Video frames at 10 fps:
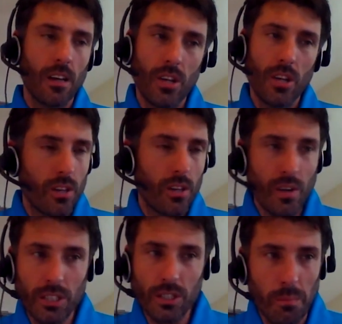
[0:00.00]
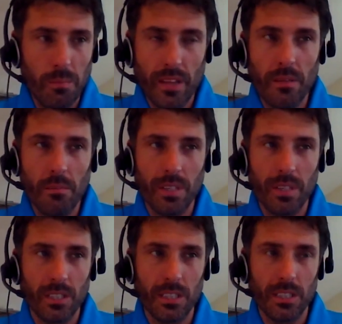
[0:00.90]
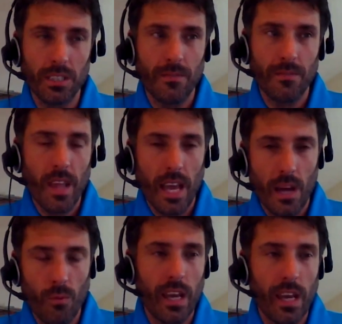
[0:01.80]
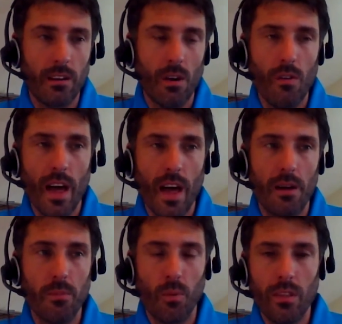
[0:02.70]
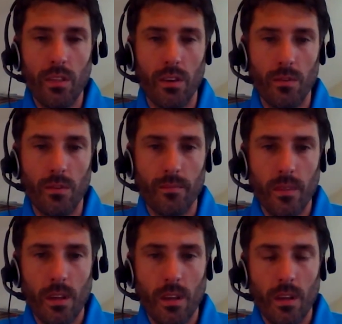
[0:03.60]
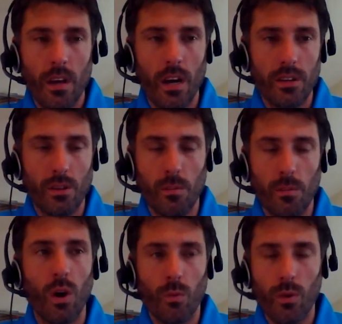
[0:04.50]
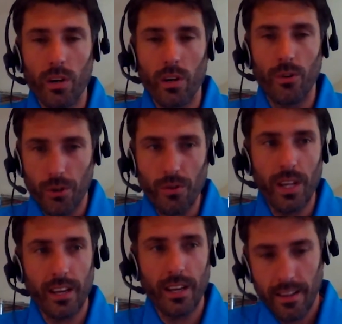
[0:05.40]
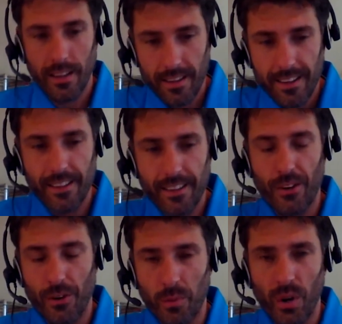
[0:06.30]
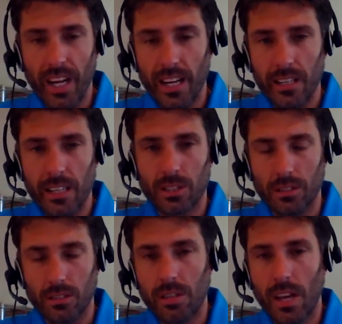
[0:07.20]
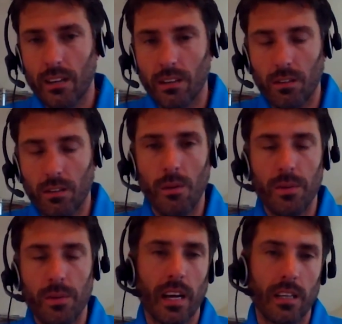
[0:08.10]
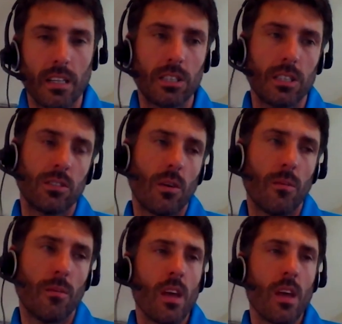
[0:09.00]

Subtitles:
you can jump in the business, and we can grow that up with you to the point where you do need, to bring in additional technical help and technicians. So